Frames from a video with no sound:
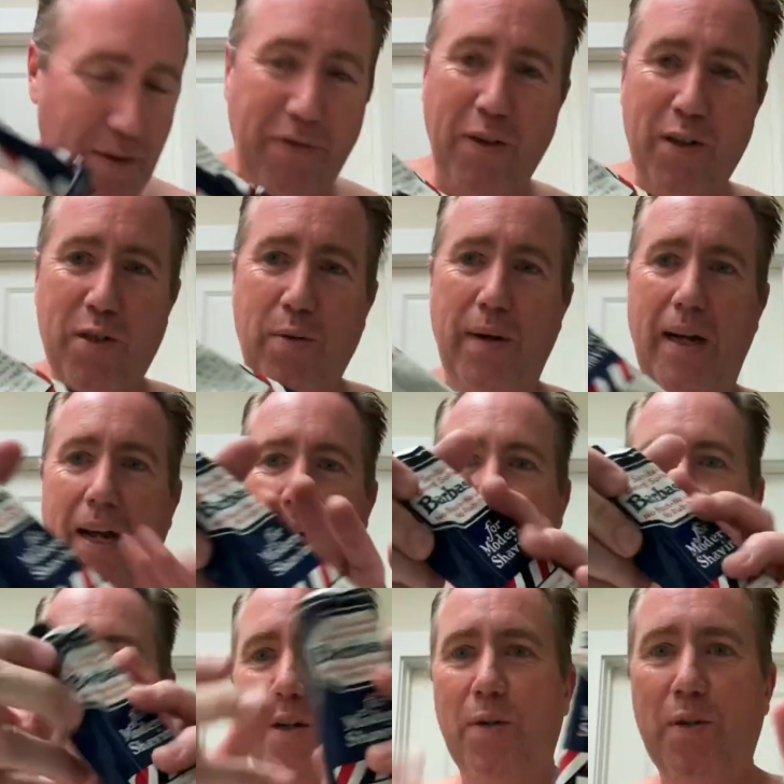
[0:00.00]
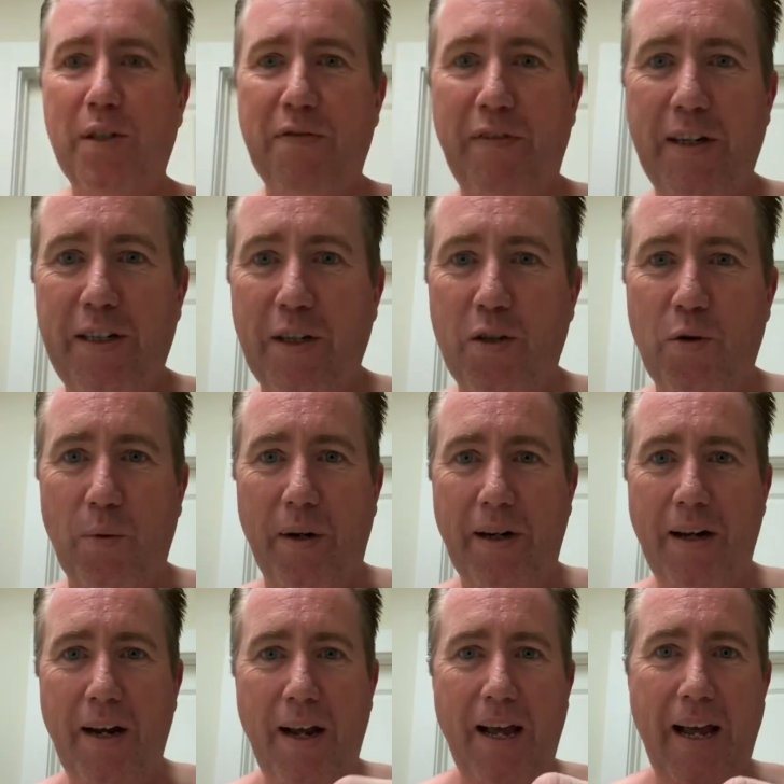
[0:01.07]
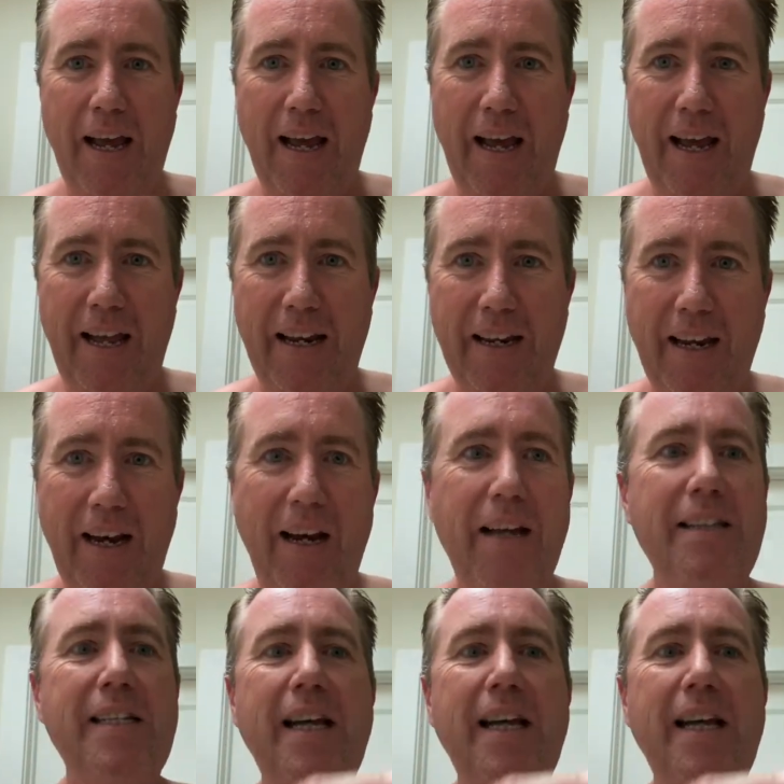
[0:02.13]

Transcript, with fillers: first one I ever used, vintage one. And uh, it's